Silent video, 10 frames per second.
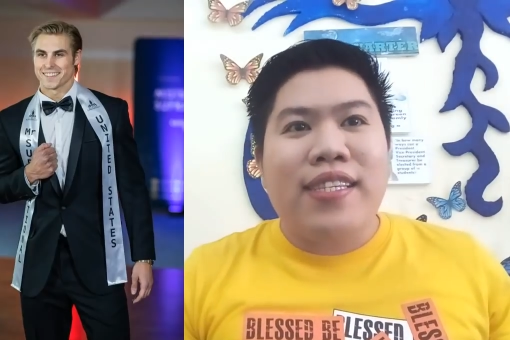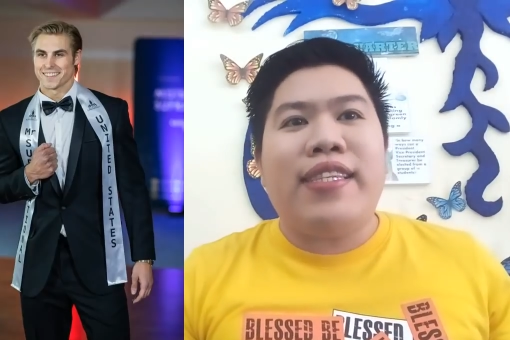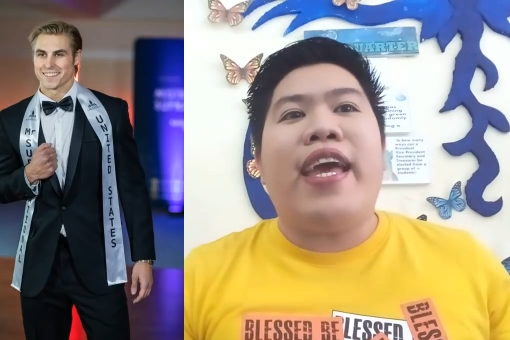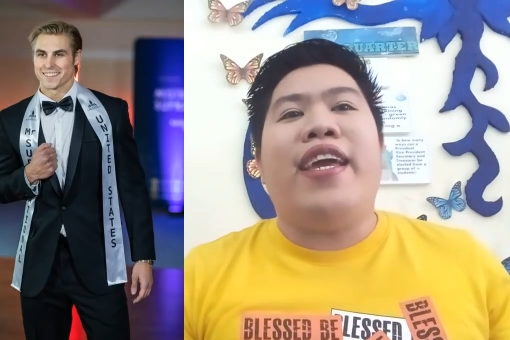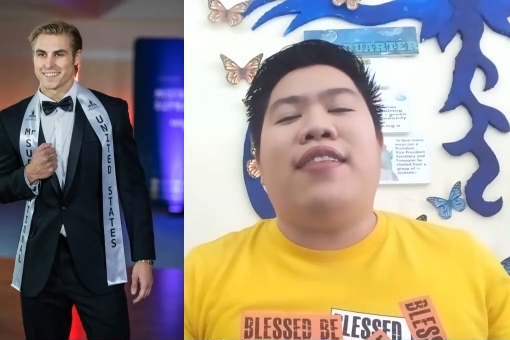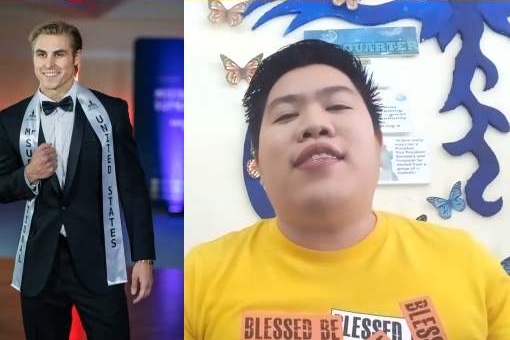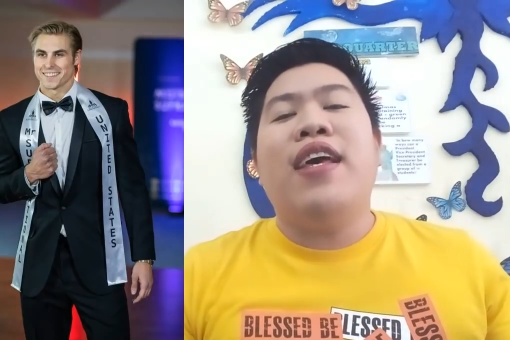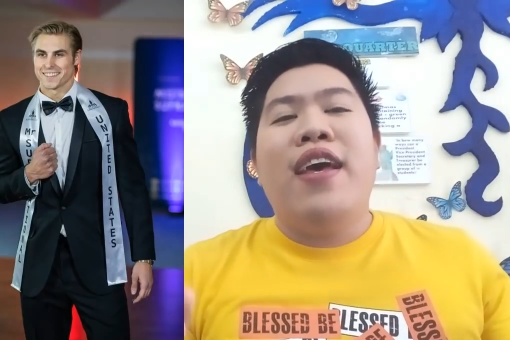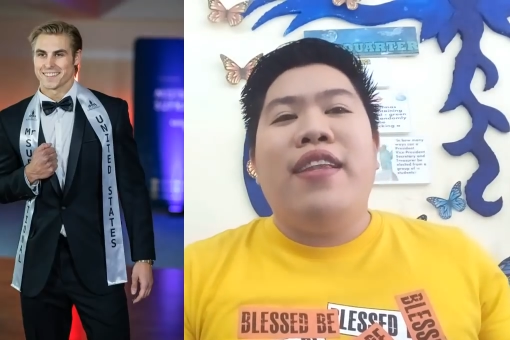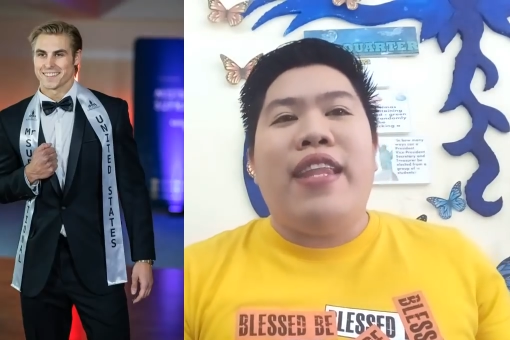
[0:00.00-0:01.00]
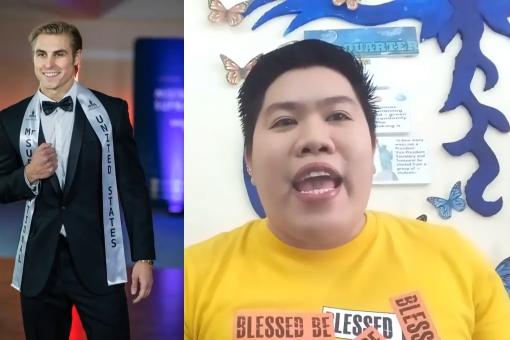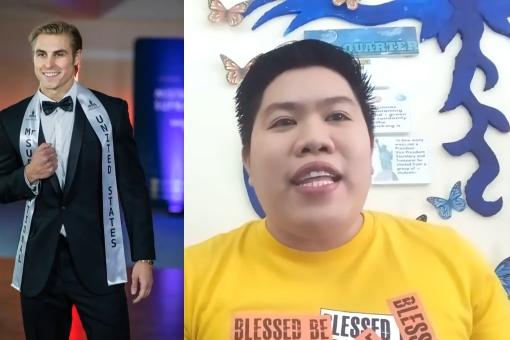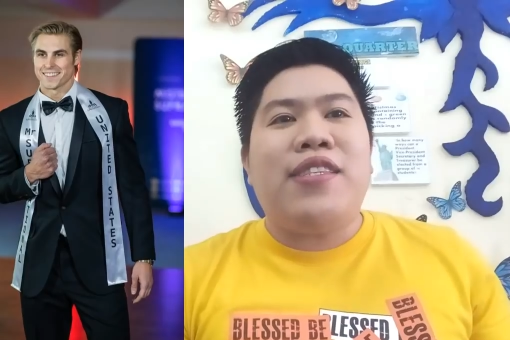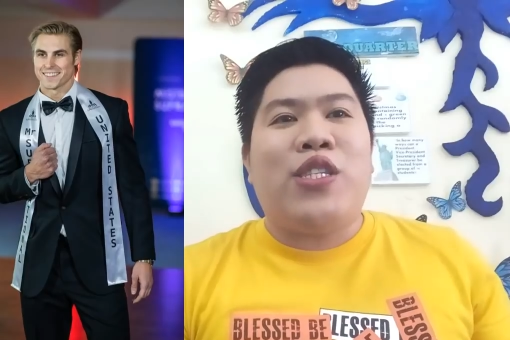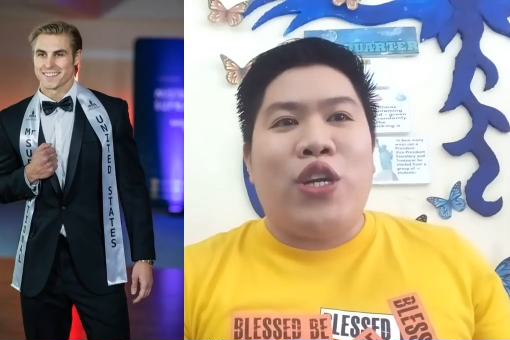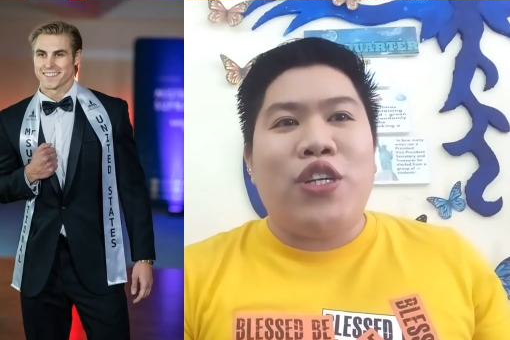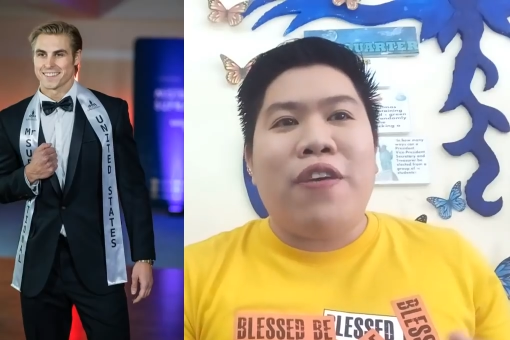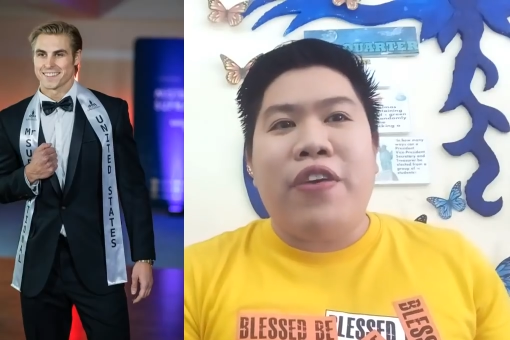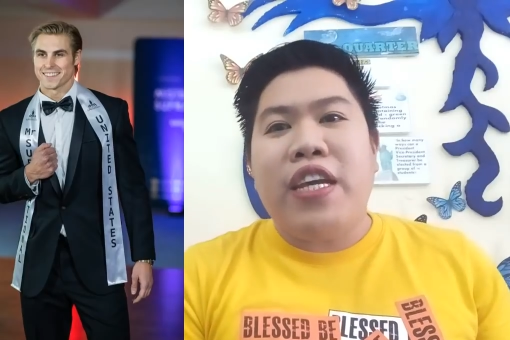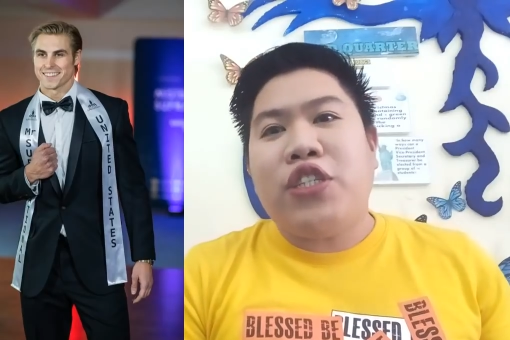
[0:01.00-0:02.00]
Speaker 1: States, Nate
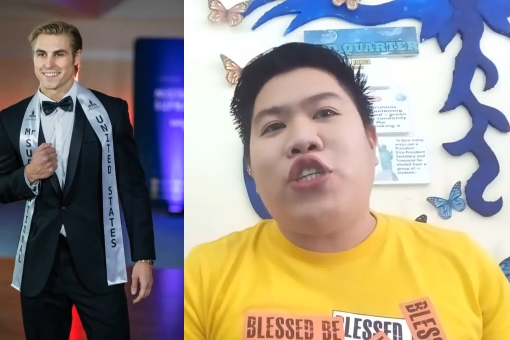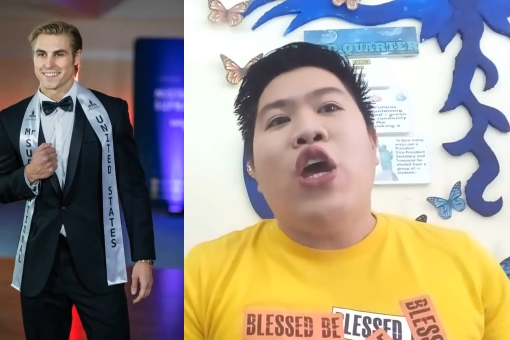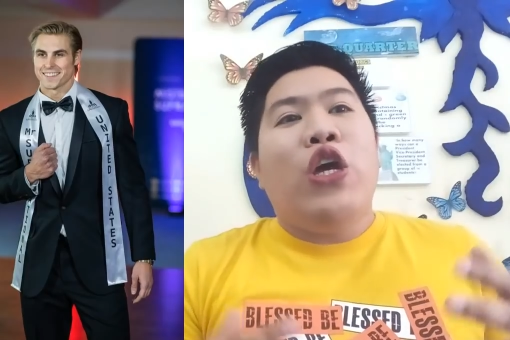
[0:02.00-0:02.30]
Crnkovich.